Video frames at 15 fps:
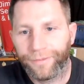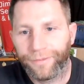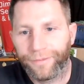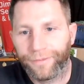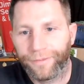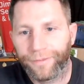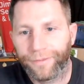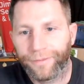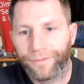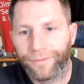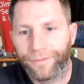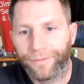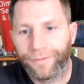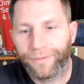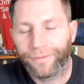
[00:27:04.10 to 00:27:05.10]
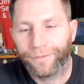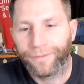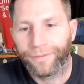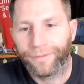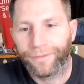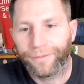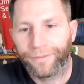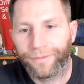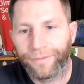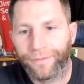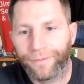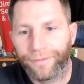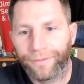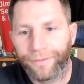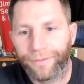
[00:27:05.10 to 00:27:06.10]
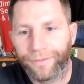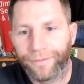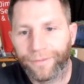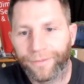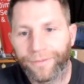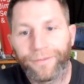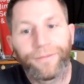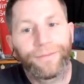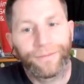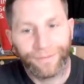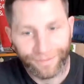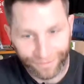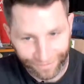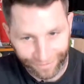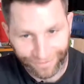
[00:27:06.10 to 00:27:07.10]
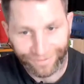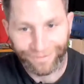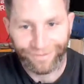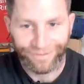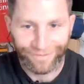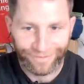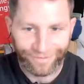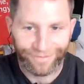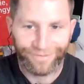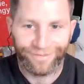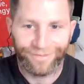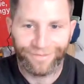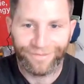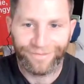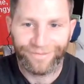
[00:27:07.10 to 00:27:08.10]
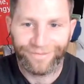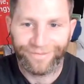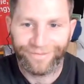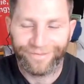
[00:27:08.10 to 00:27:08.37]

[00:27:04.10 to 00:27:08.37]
This person isn't speaking.